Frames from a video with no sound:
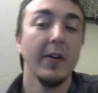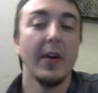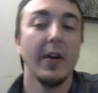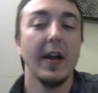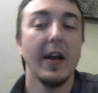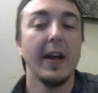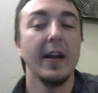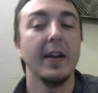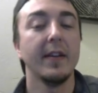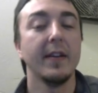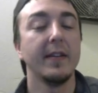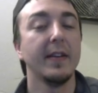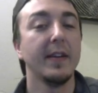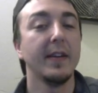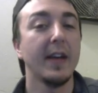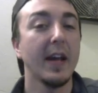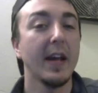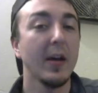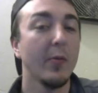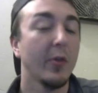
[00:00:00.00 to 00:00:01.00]
And
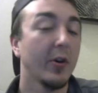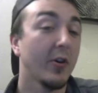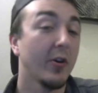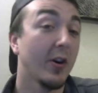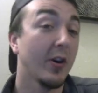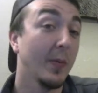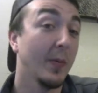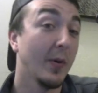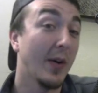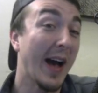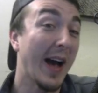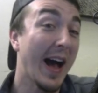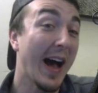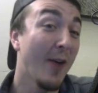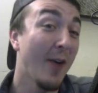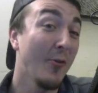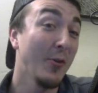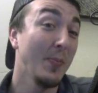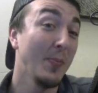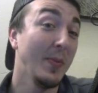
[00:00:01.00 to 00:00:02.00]
today we're talking about
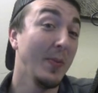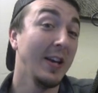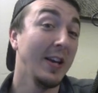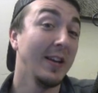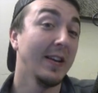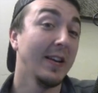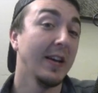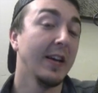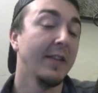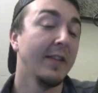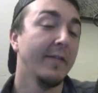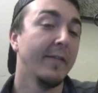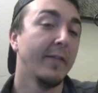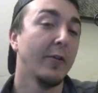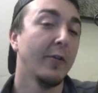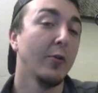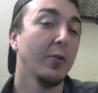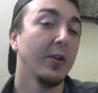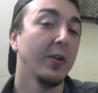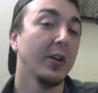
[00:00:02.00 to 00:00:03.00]
how to beat
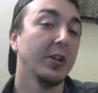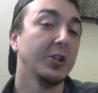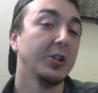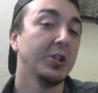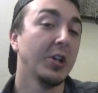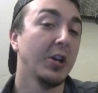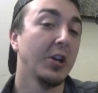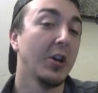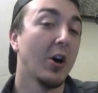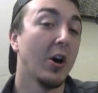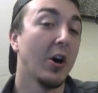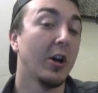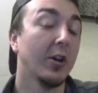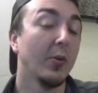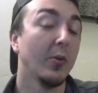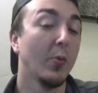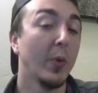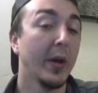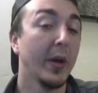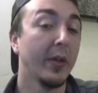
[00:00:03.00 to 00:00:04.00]
Invoked
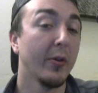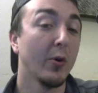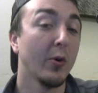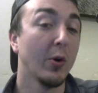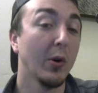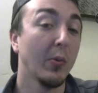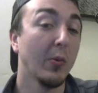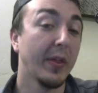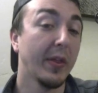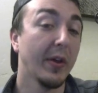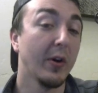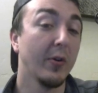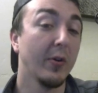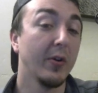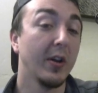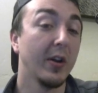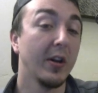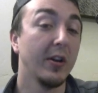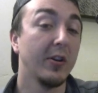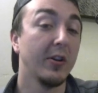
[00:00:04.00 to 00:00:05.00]
Shaddoll with or
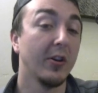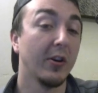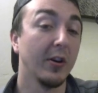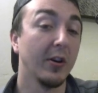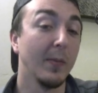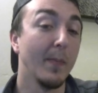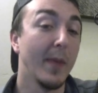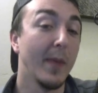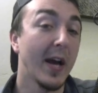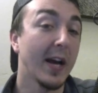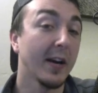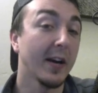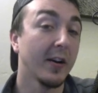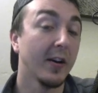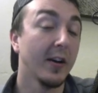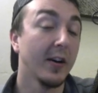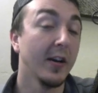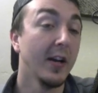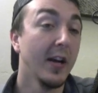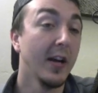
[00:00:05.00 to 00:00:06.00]
without
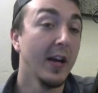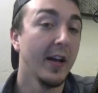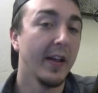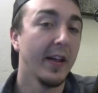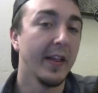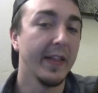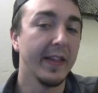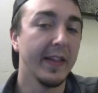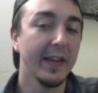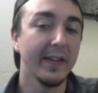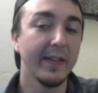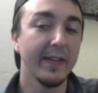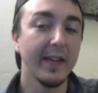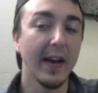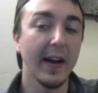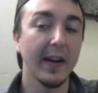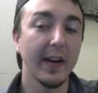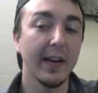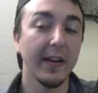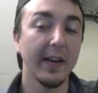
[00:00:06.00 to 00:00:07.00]
Dogmatika. This
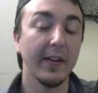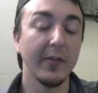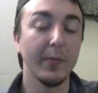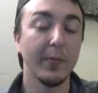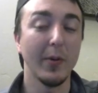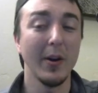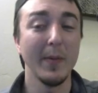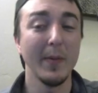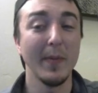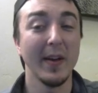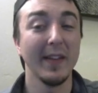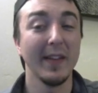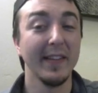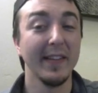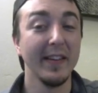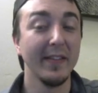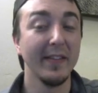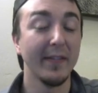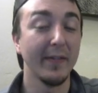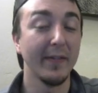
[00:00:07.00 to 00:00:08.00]
deck is probably my
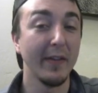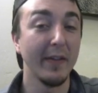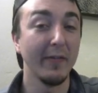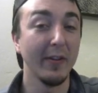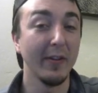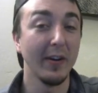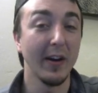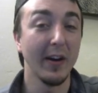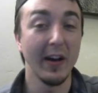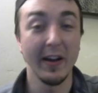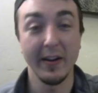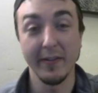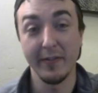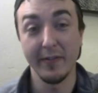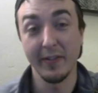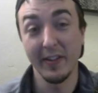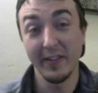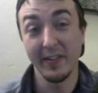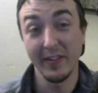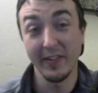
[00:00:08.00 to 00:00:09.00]
least favorite out
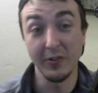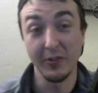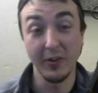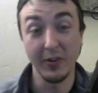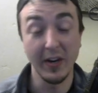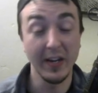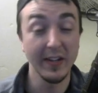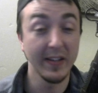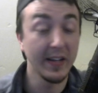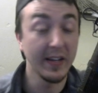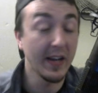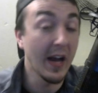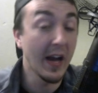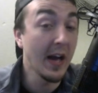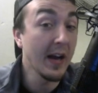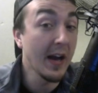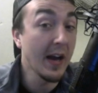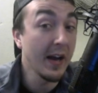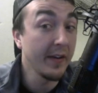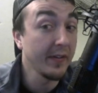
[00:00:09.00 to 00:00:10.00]
of this and Dragon Link.
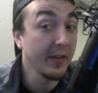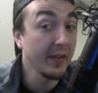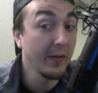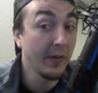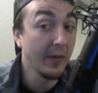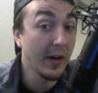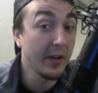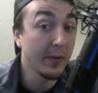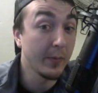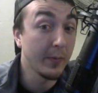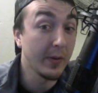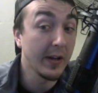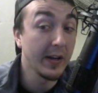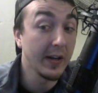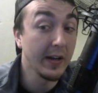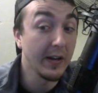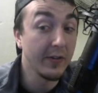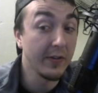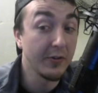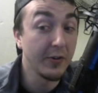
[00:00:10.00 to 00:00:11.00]
I'd honestly rather play
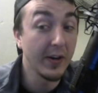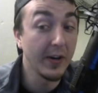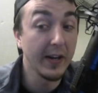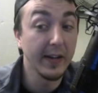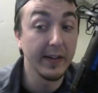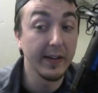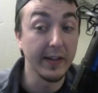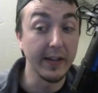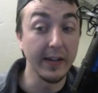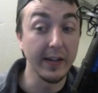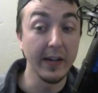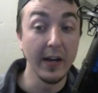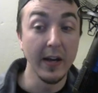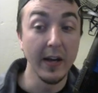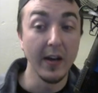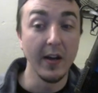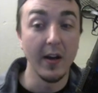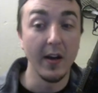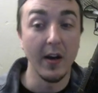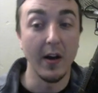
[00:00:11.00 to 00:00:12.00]
against Dragon Link.
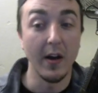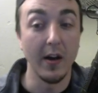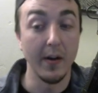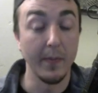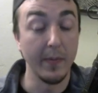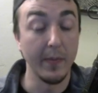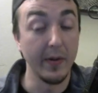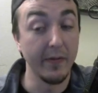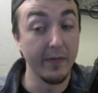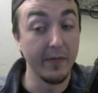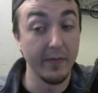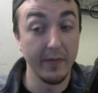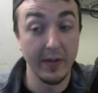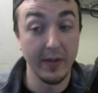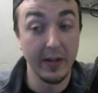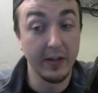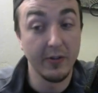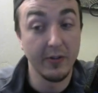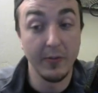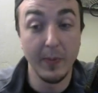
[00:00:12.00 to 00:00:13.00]
If
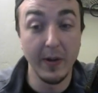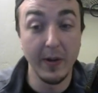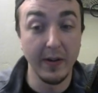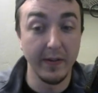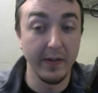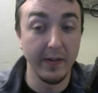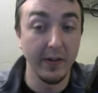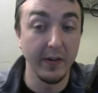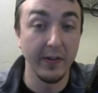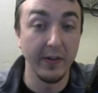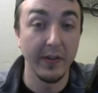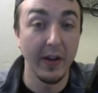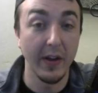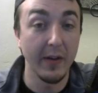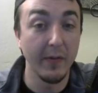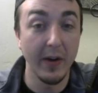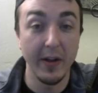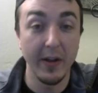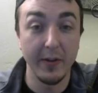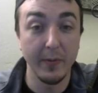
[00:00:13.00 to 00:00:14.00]
like just being serious, I'd
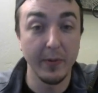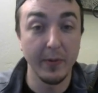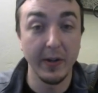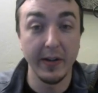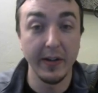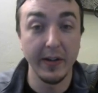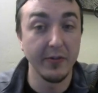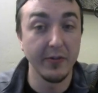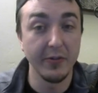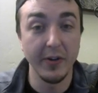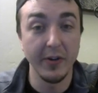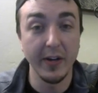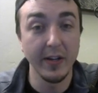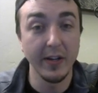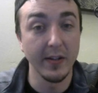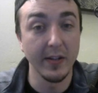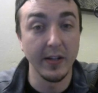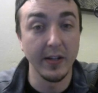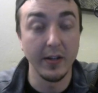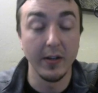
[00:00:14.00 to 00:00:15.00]
rather play against
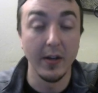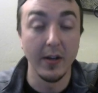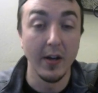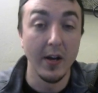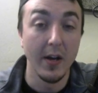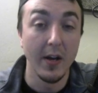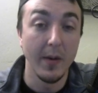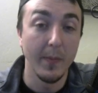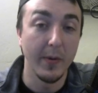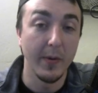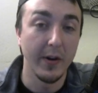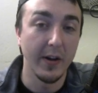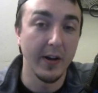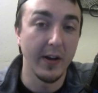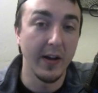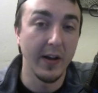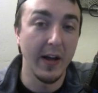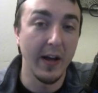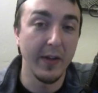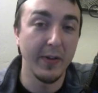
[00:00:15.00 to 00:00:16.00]
Dragon Link. But
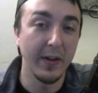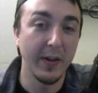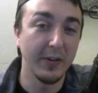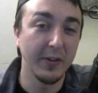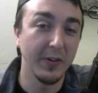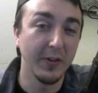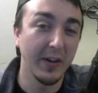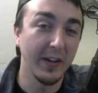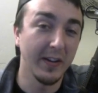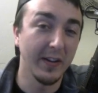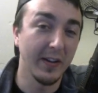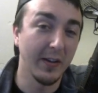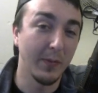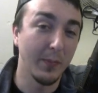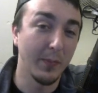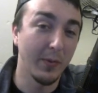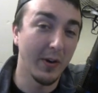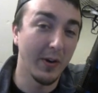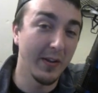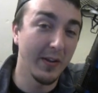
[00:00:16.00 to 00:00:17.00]
I think Dragon Link's
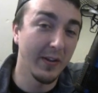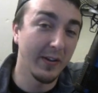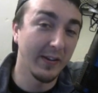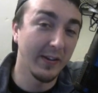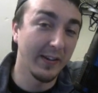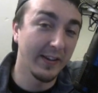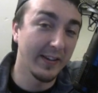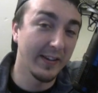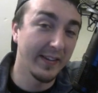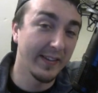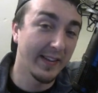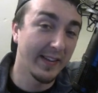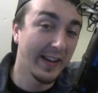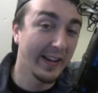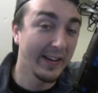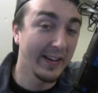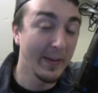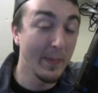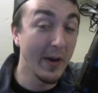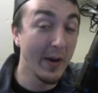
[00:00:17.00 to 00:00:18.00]
probably the
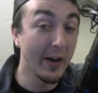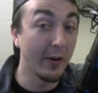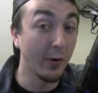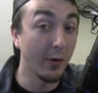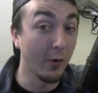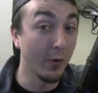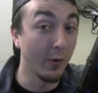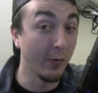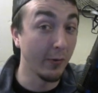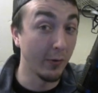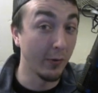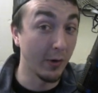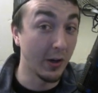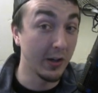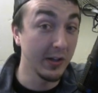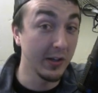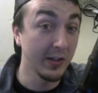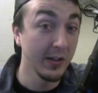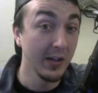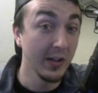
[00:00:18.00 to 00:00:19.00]
slightly better
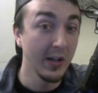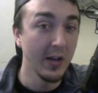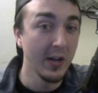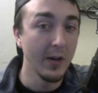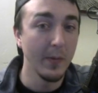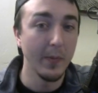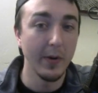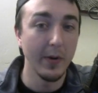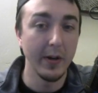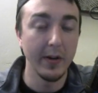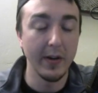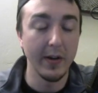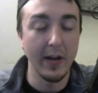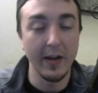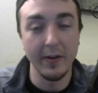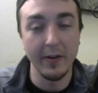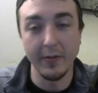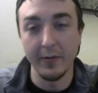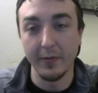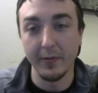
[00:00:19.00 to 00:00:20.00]
overall. But I
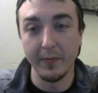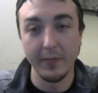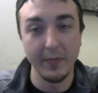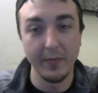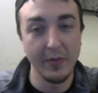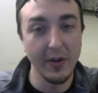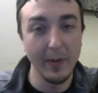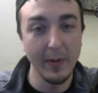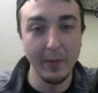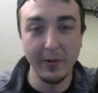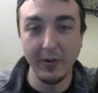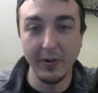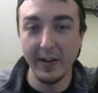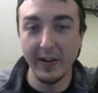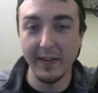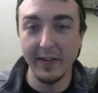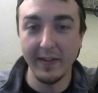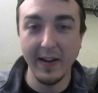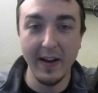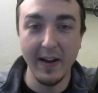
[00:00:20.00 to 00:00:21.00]
don't know. Cyber
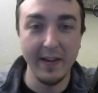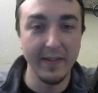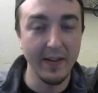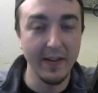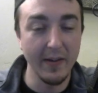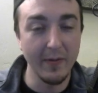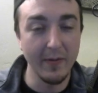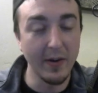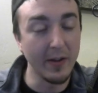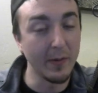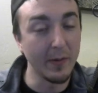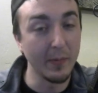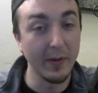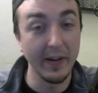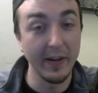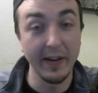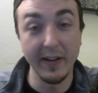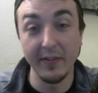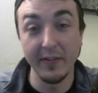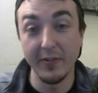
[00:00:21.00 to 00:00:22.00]
Dragons, guys, I'd rather play
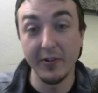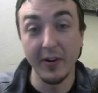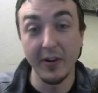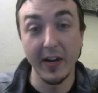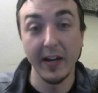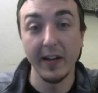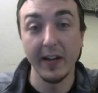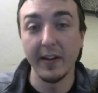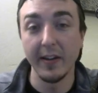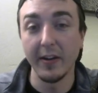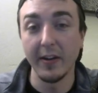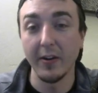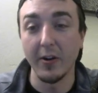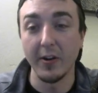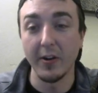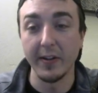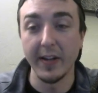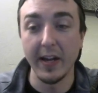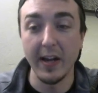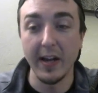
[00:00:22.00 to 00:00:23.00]
against Dragon Link
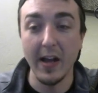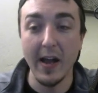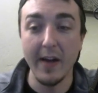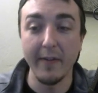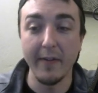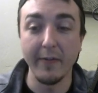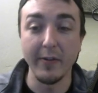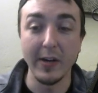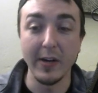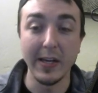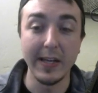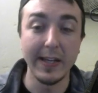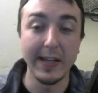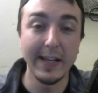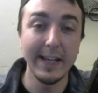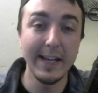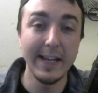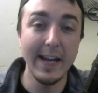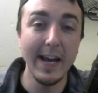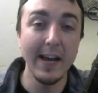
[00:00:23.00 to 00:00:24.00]
all day, every
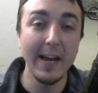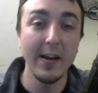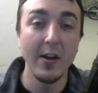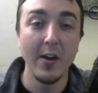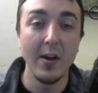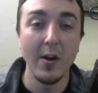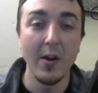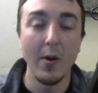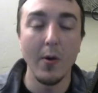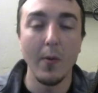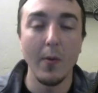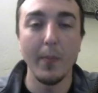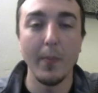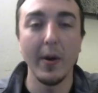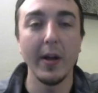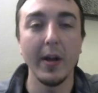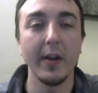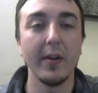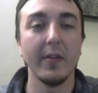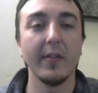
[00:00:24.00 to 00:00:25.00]
day.
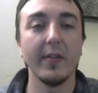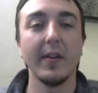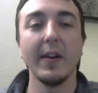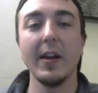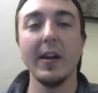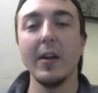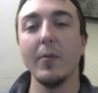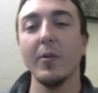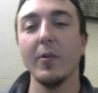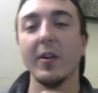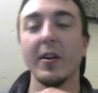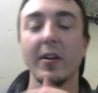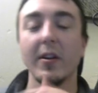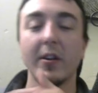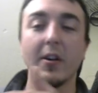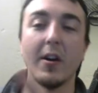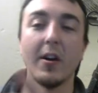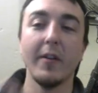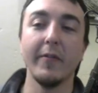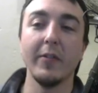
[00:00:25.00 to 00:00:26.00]
But today we're going to
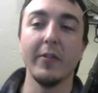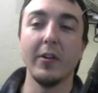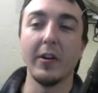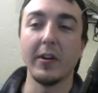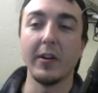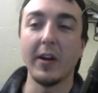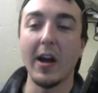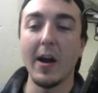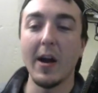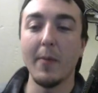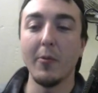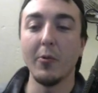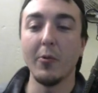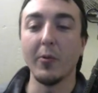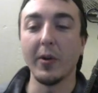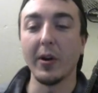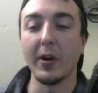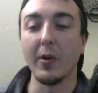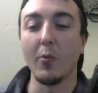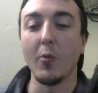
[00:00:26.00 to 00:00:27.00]
cover a combo.
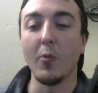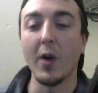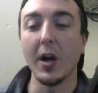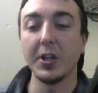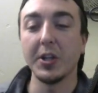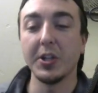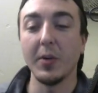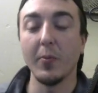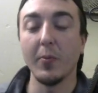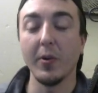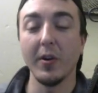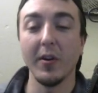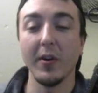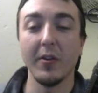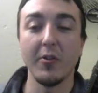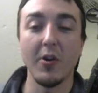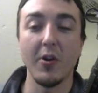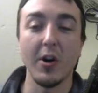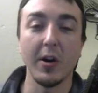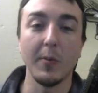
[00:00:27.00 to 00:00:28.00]
We're going to watch it. We're going to
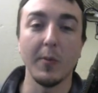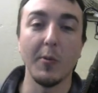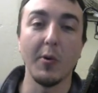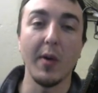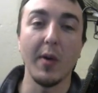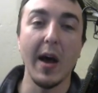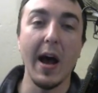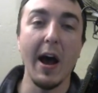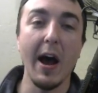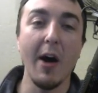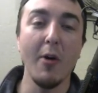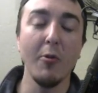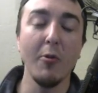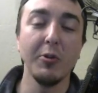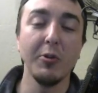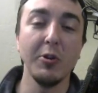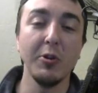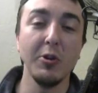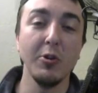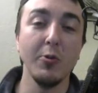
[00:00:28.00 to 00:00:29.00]
talk about how
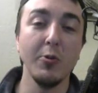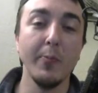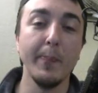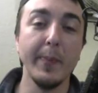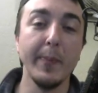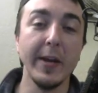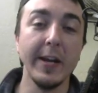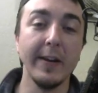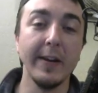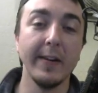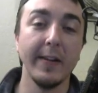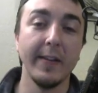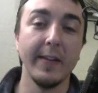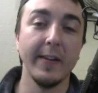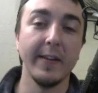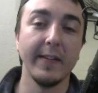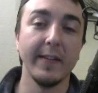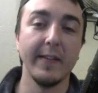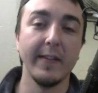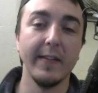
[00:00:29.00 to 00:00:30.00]
do you beat
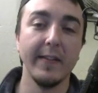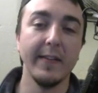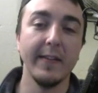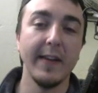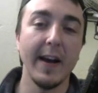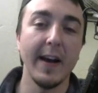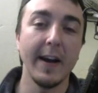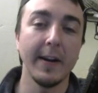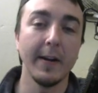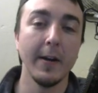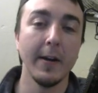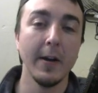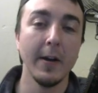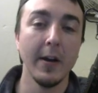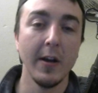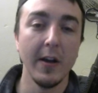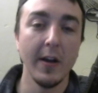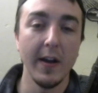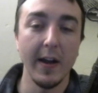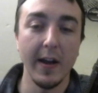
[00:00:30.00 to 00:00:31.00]
this deck.
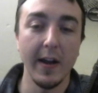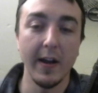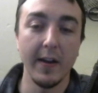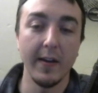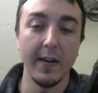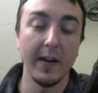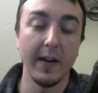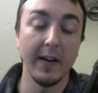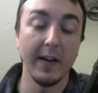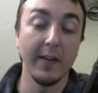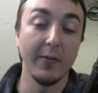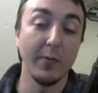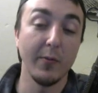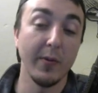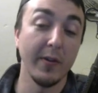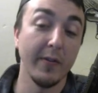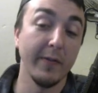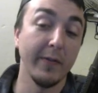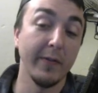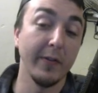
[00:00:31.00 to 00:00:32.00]
And I guess
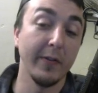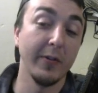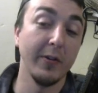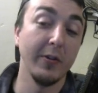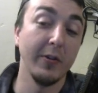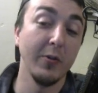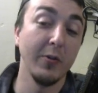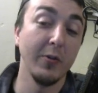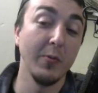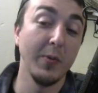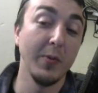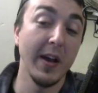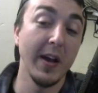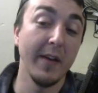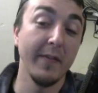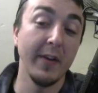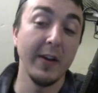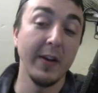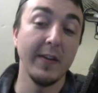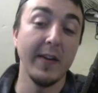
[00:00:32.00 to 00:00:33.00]
without further ado, we
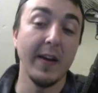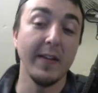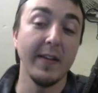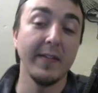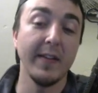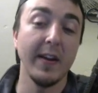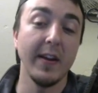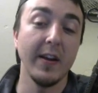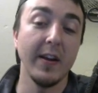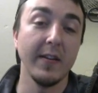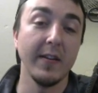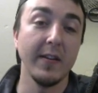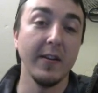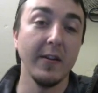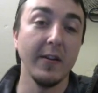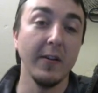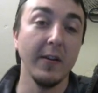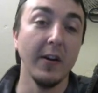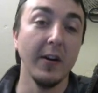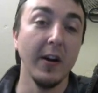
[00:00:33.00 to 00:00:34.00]
have a test hand here.